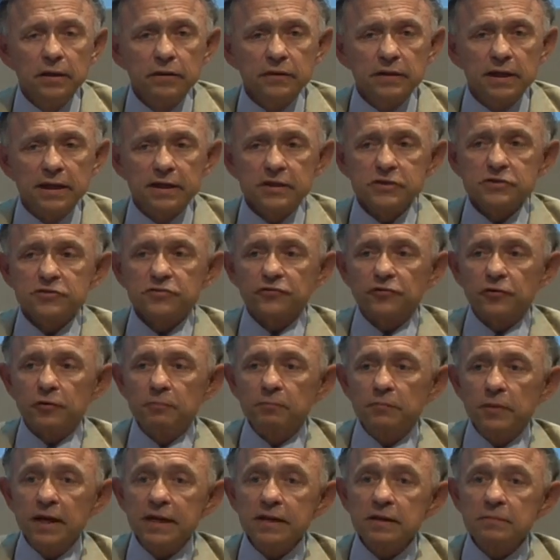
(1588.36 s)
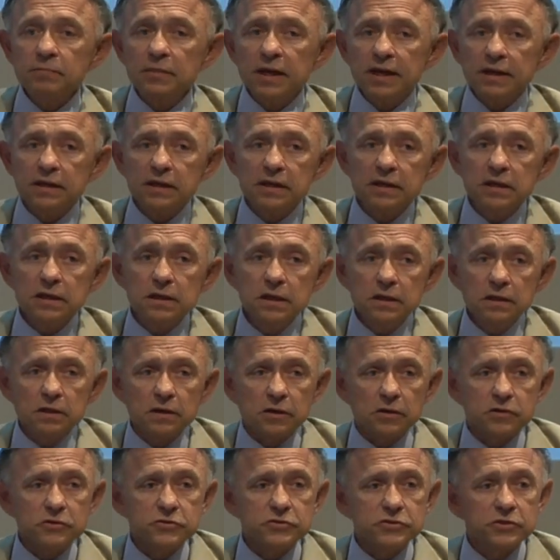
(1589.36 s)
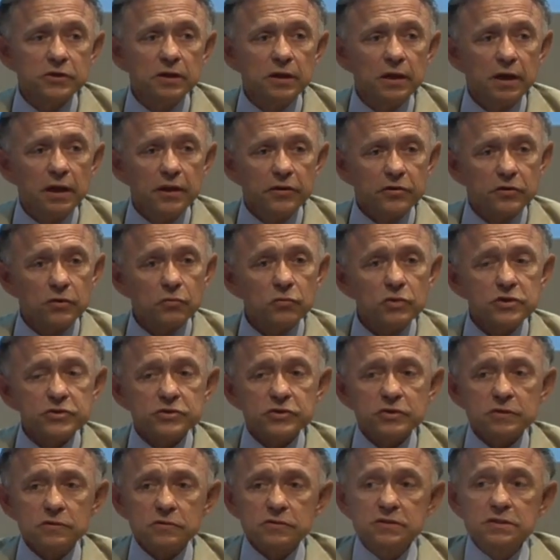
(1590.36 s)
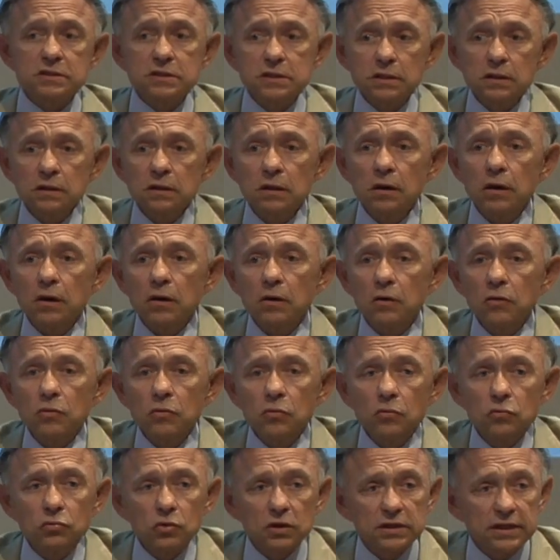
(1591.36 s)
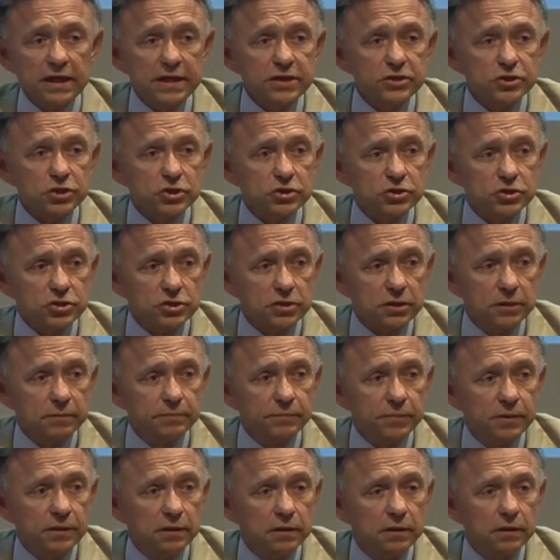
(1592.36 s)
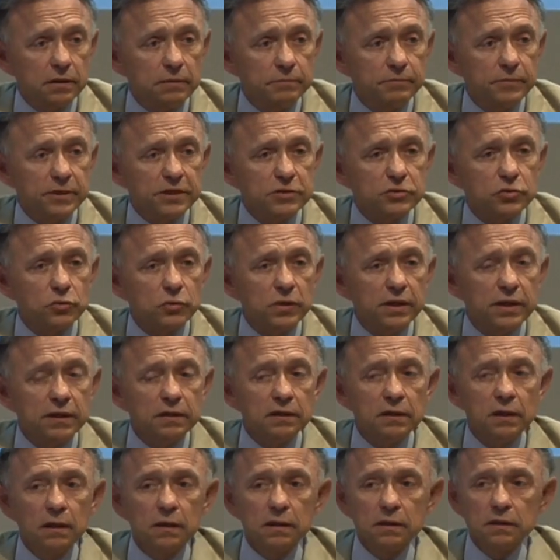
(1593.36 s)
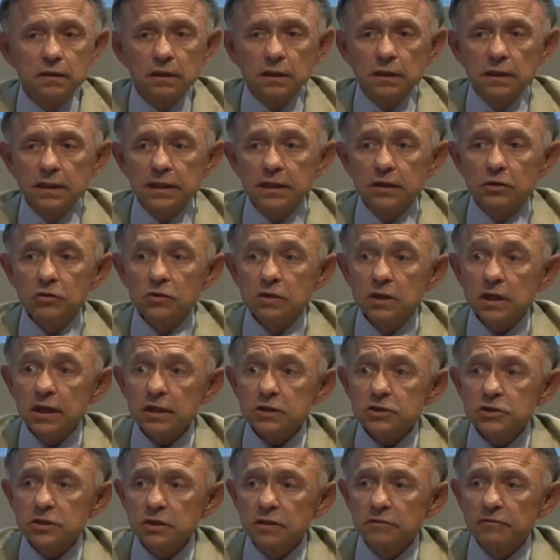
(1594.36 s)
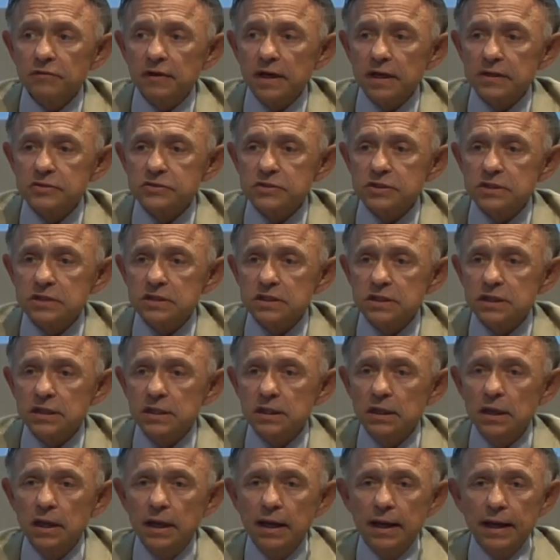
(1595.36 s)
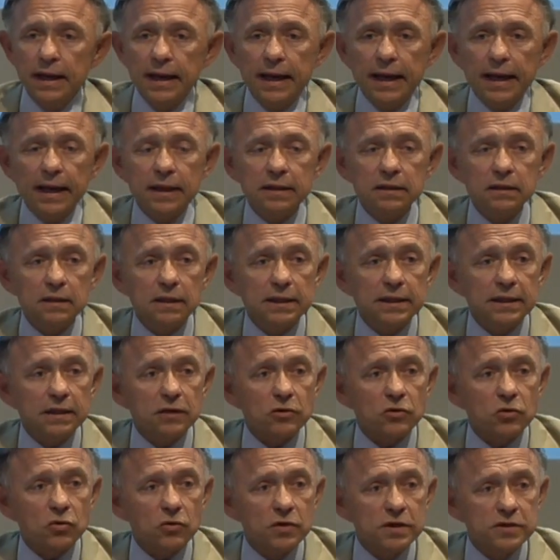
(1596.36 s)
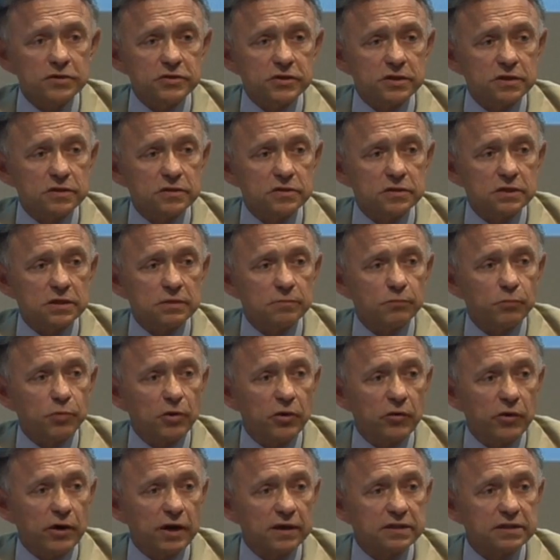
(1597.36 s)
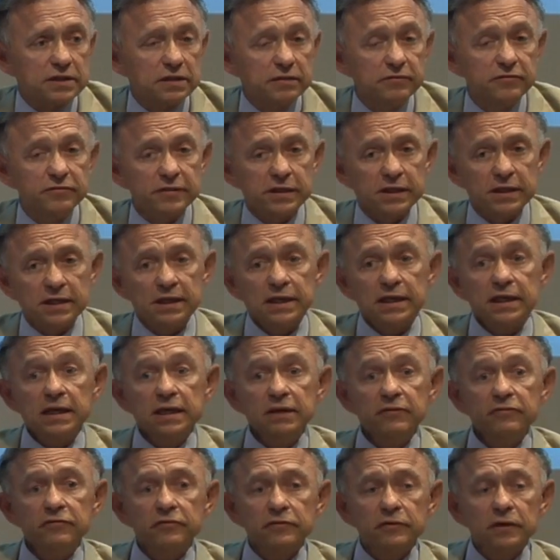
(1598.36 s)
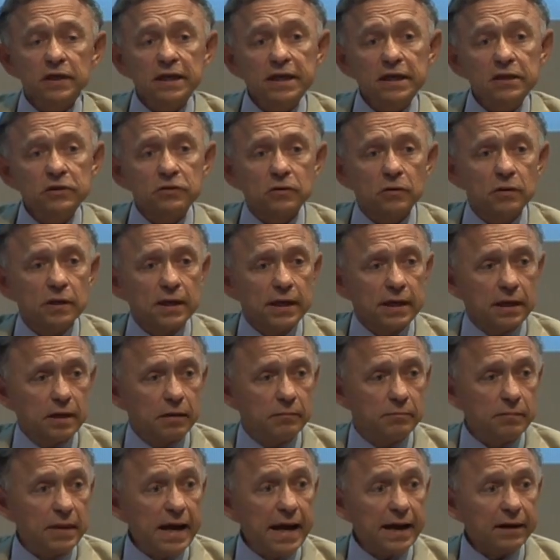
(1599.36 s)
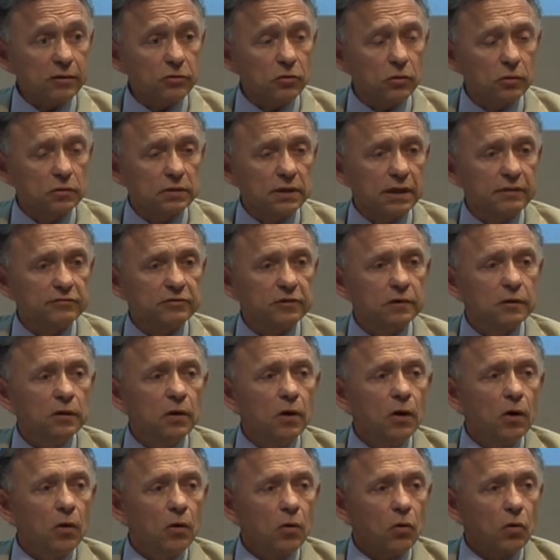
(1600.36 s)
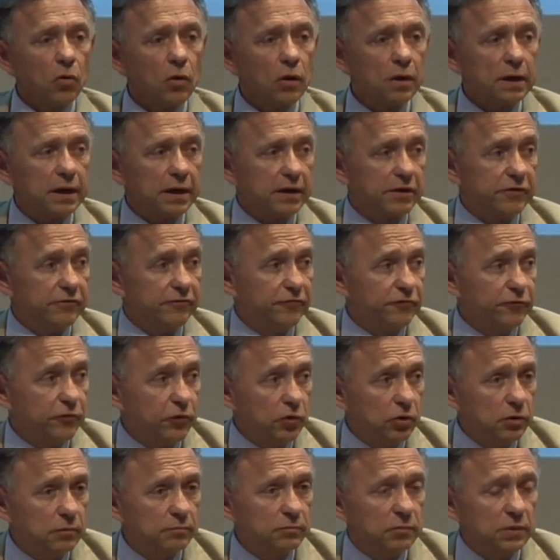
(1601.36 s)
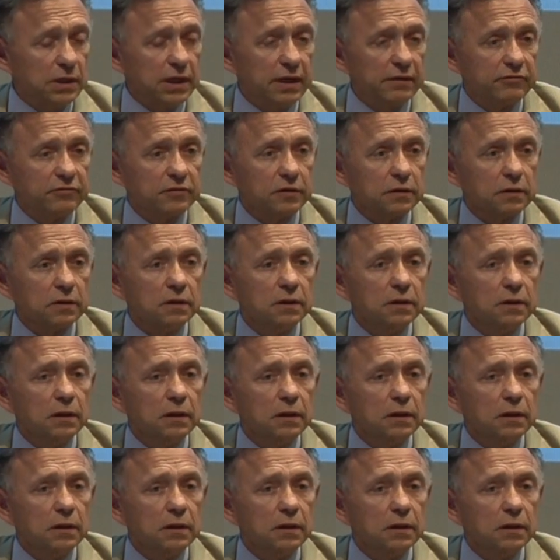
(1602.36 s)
That is, for many, many years, there was zero relationship between the introduction of ICT and increases in productivity, either at a macro level or at a firm level.